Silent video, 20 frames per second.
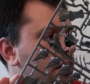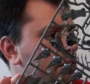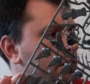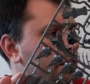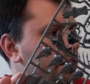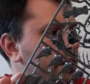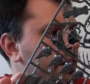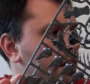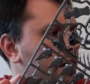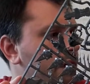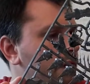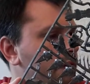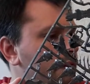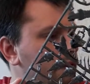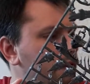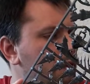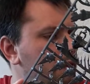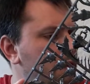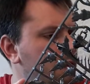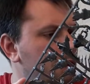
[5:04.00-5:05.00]
So yeah,
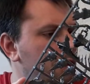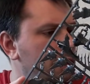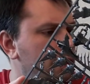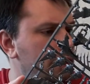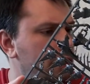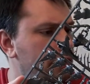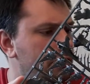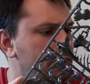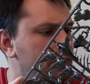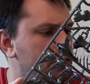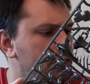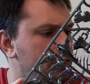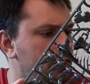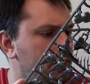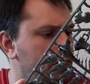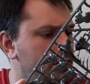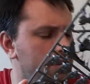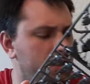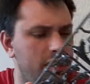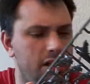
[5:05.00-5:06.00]
I think this is
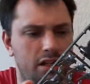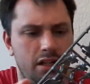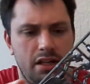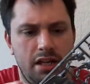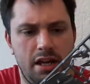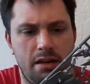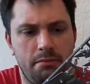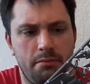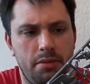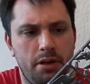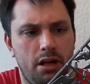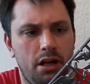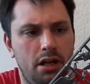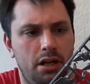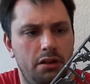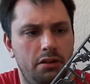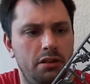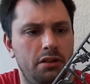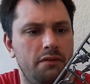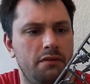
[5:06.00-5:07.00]
just
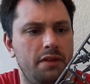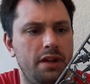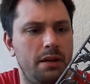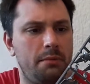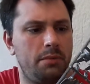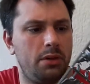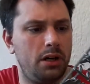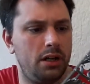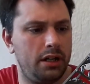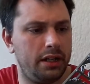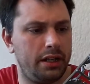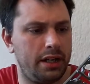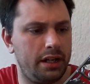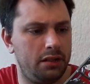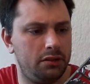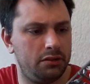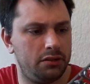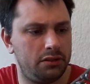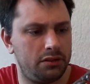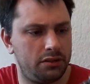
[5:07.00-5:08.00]
Empire and Vampire
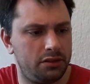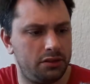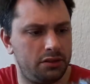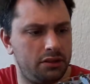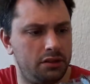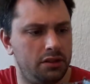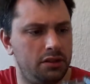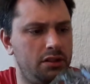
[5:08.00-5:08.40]
counts